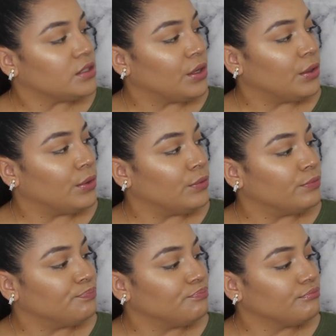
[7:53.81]

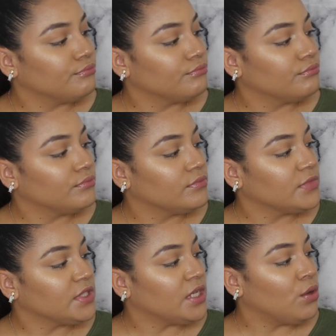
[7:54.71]
So
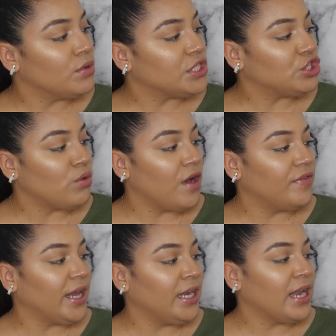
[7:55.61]
it was
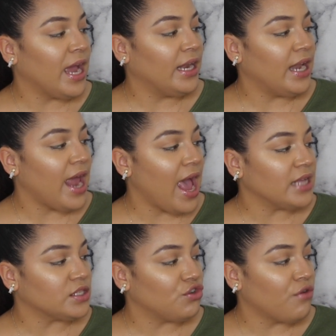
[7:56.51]
$12.99, and it
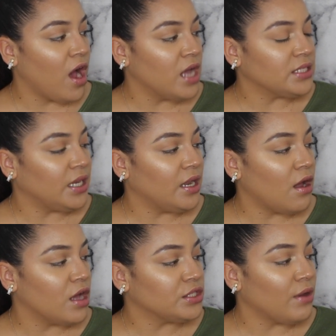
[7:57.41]
has a cross, and it
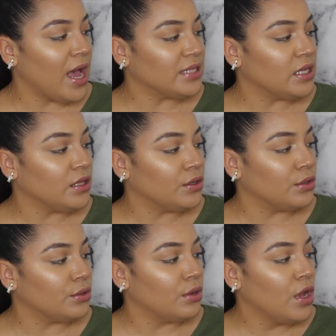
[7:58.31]
also has a
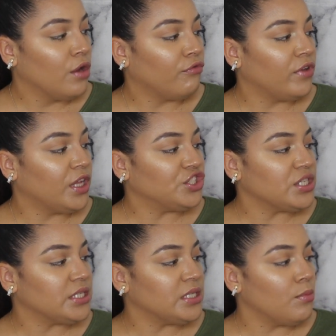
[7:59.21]
little
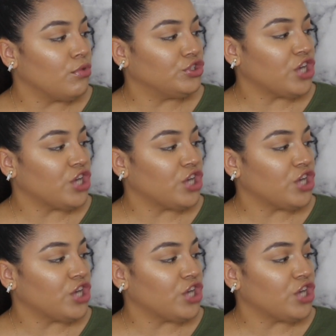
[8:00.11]
religious symbol